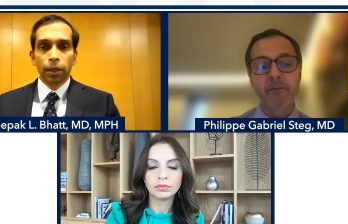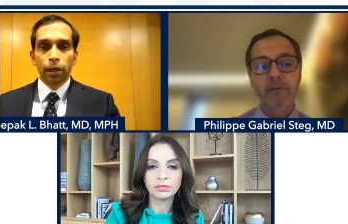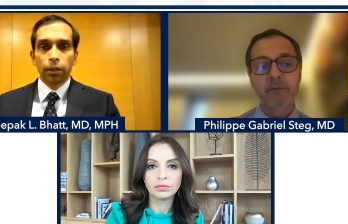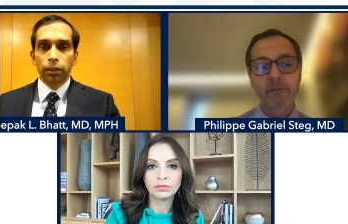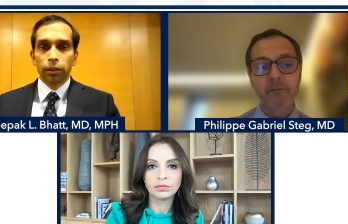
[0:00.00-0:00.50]

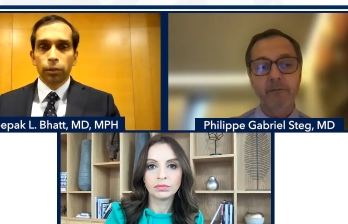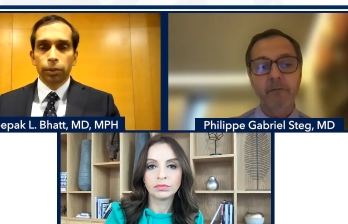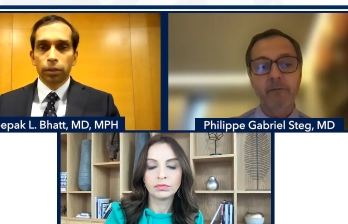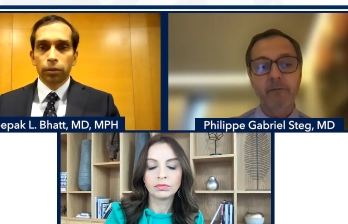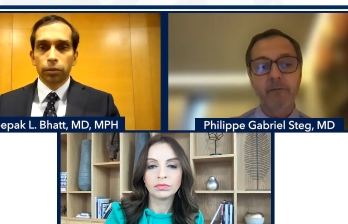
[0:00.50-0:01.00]
Speaker 1: I think
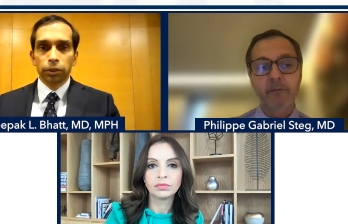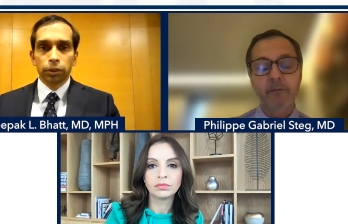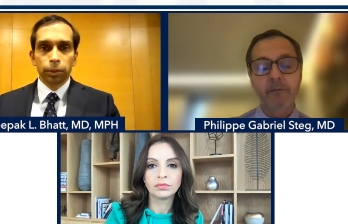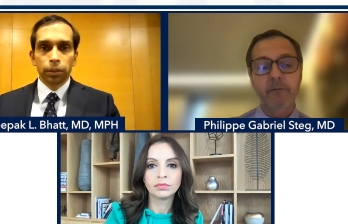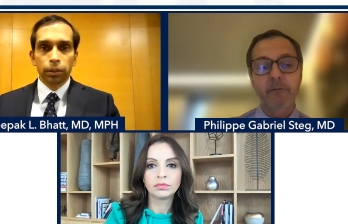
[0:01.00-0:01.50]
clopidogrel was
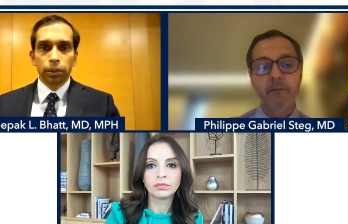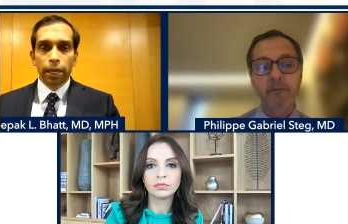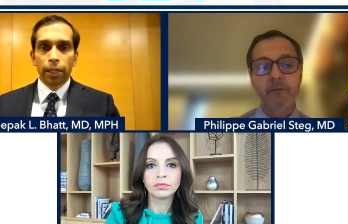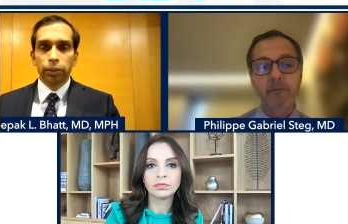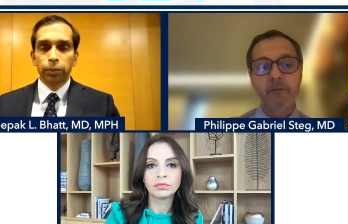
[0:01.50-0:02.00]
superior to
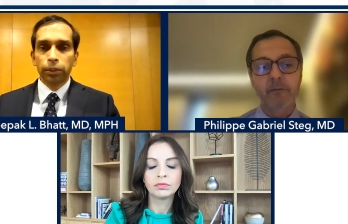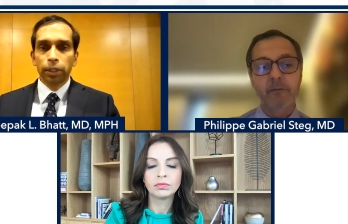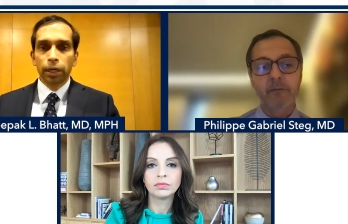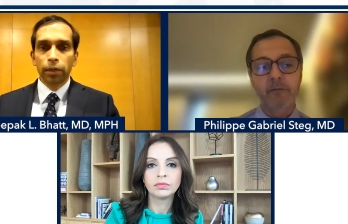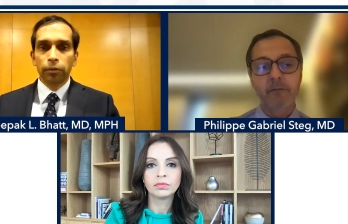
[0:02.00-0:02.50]
aspirin in
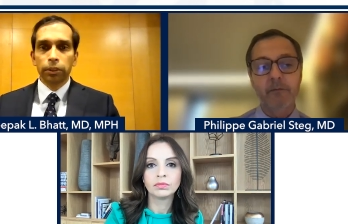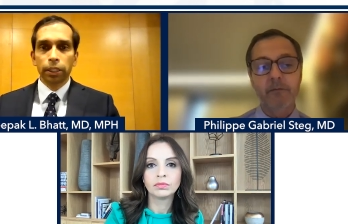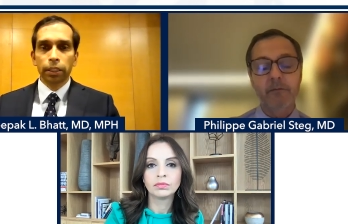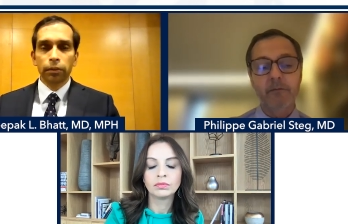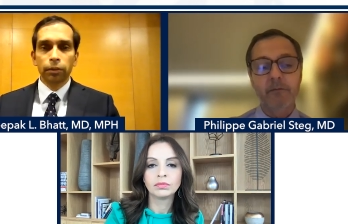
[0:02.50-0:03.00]
high-risk
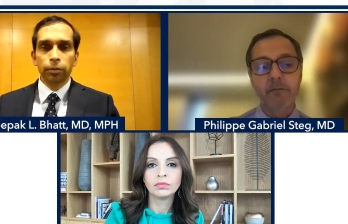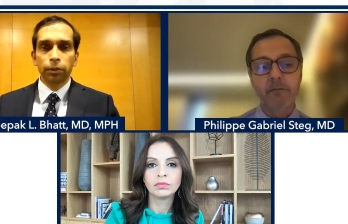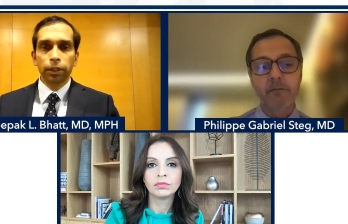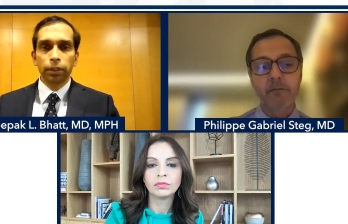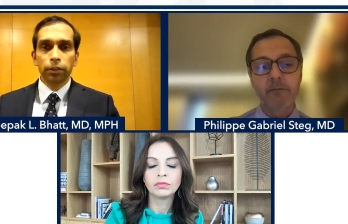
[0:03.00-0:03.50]
secondary
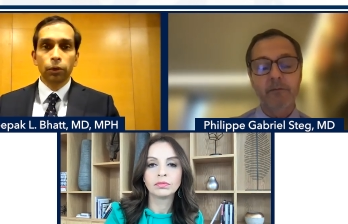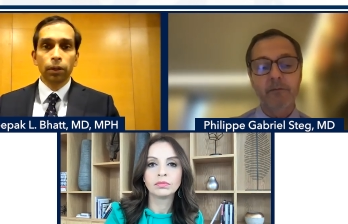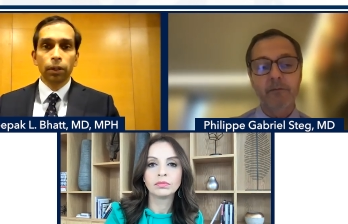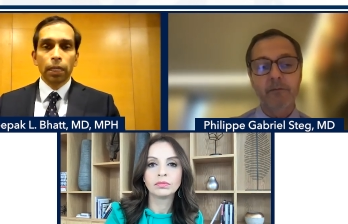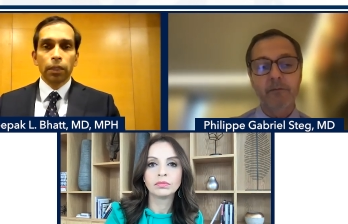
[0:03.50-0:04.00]
prevention.
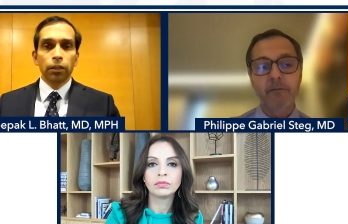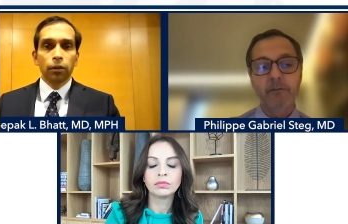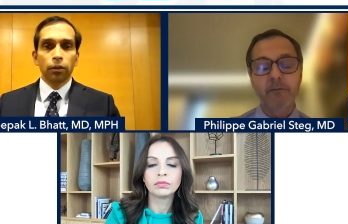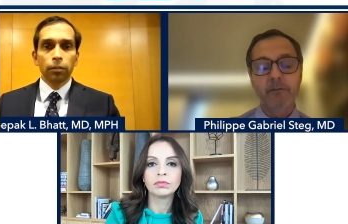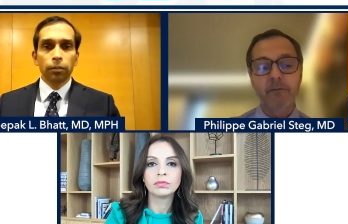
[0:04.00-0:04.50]
Well, you know,
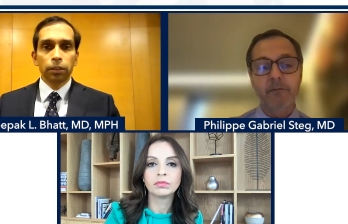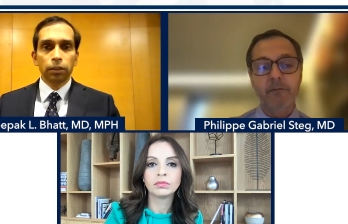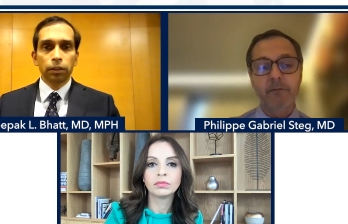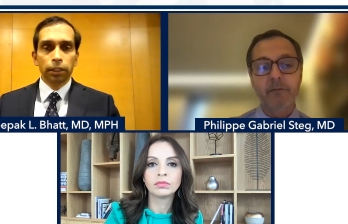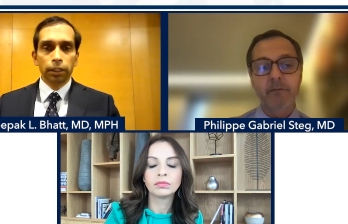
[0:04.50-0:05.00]
let me
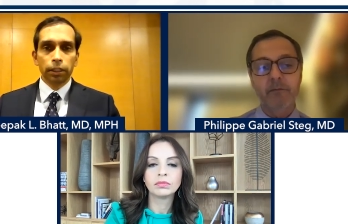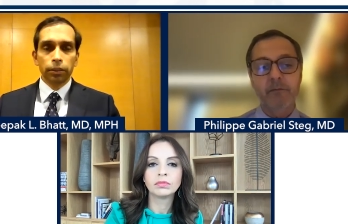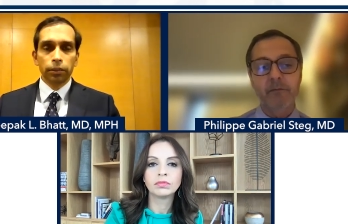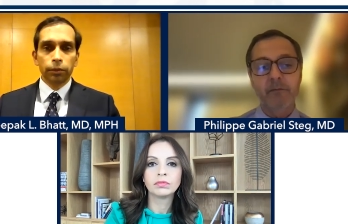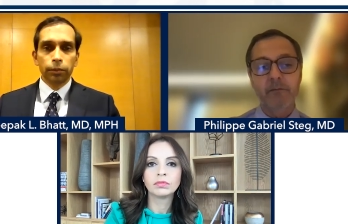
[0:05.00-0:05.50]
turn to each
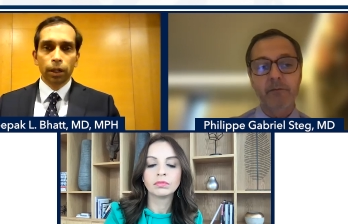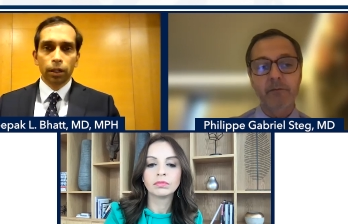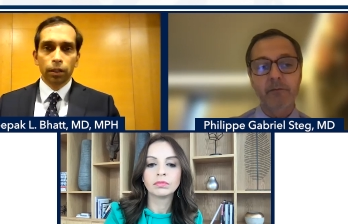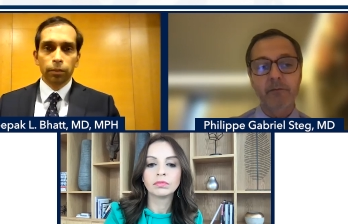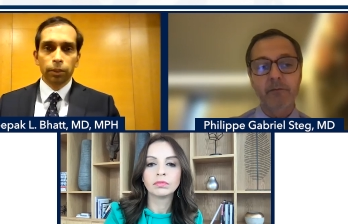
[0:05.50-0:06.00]
of you,
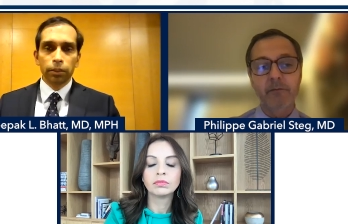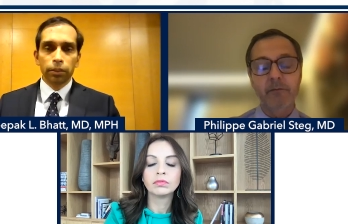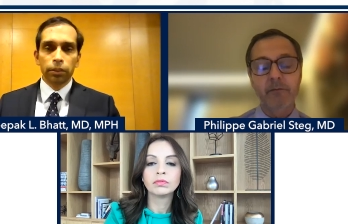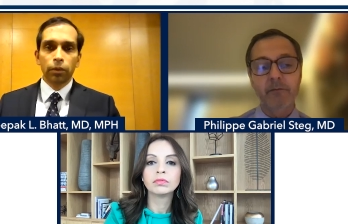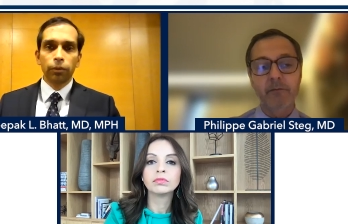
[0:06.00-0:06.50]
Paul. Let me
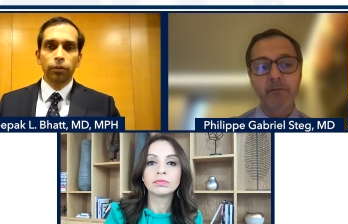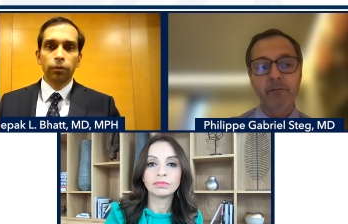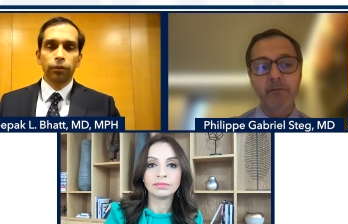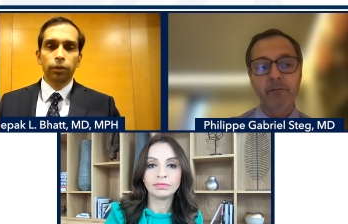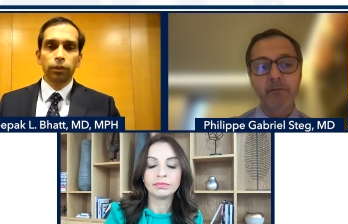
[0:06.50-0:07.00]
start with you
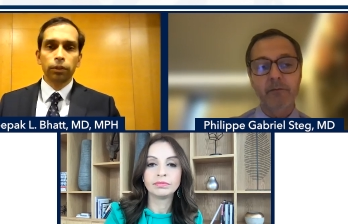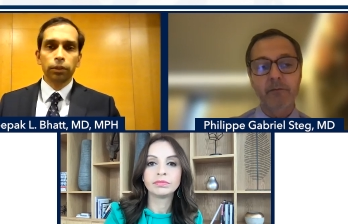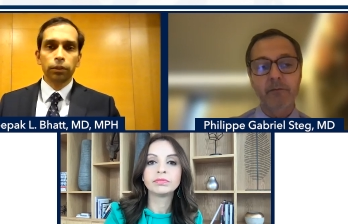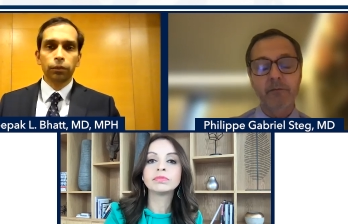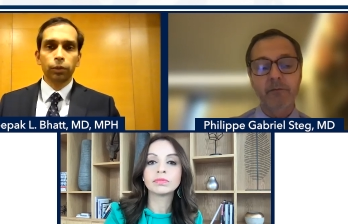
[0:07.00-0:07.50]
first,
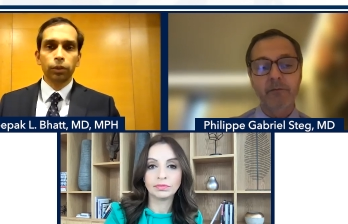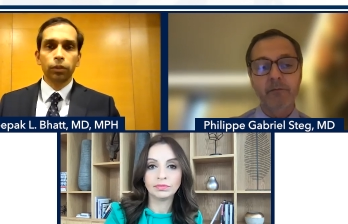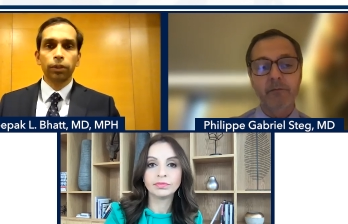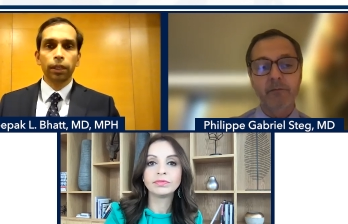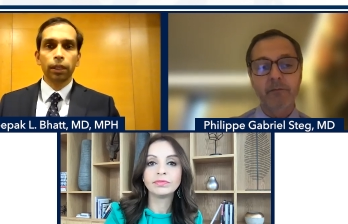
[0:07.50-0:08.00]
just for what you
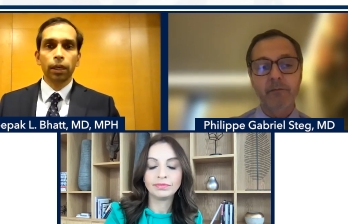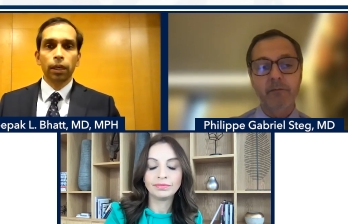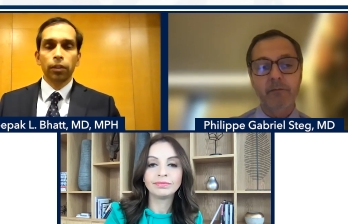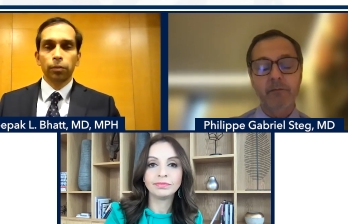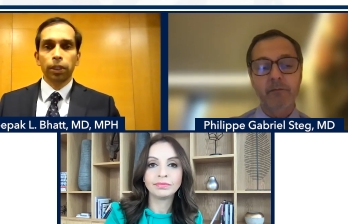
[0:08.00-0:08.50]
think
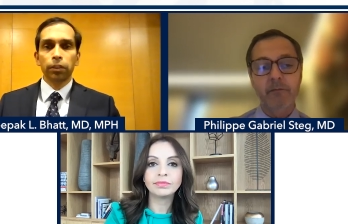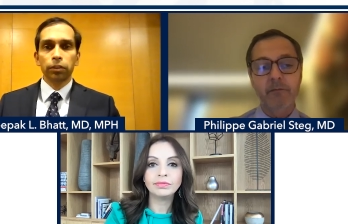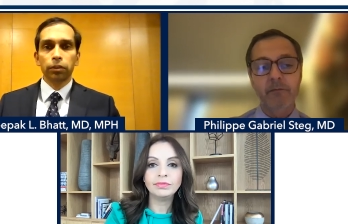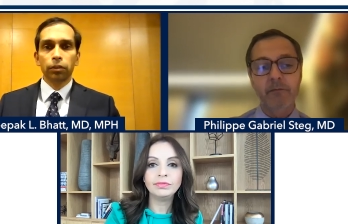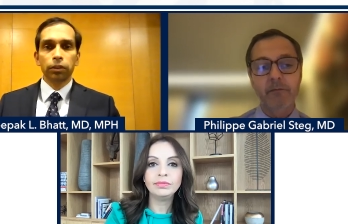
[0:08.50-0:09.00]
the biggest
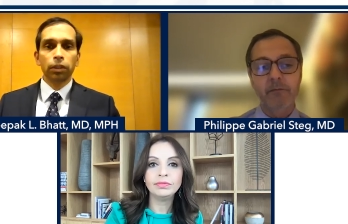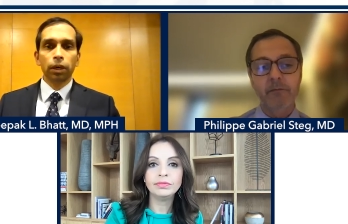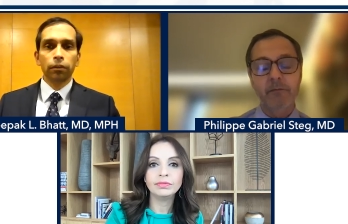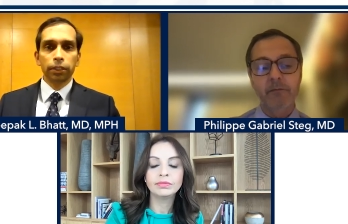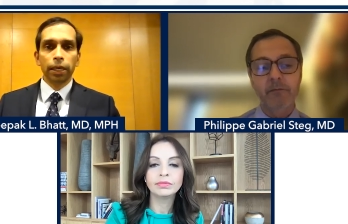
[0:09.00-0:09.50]
stories, not
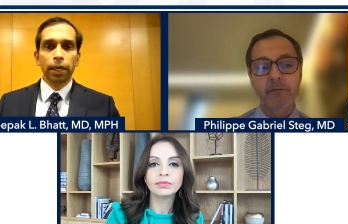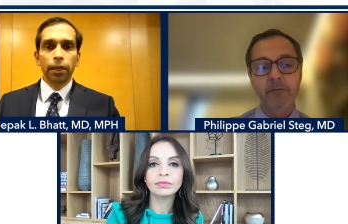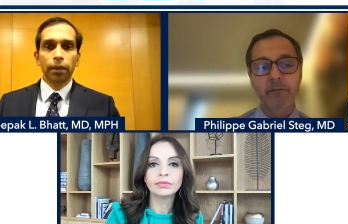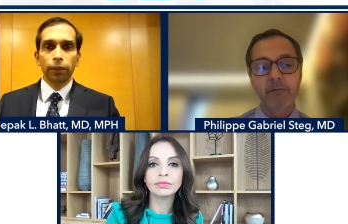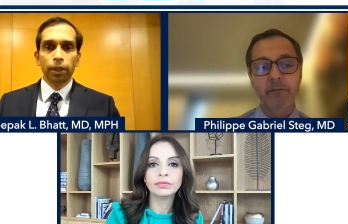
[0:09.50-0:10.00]
of today,